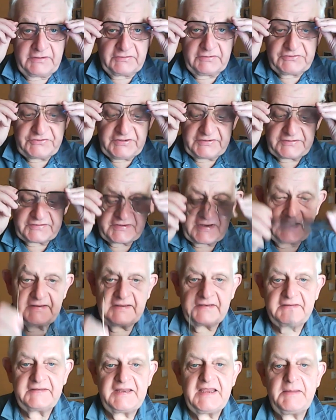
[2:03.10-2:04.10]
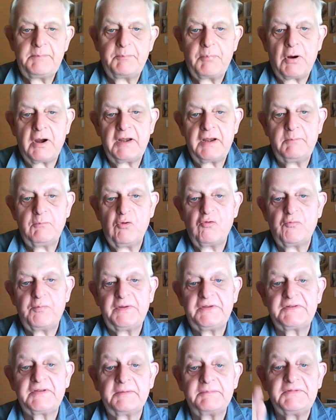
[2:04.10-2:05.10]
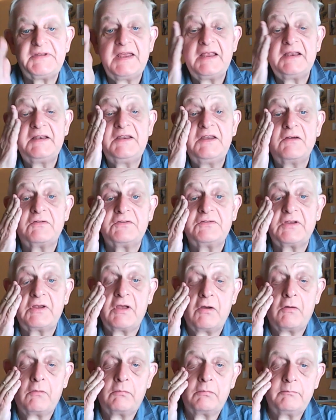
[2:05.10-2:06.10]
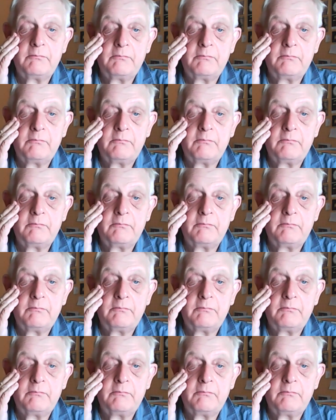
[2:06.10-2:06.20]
just like the Tea Party movements of 10 years ago.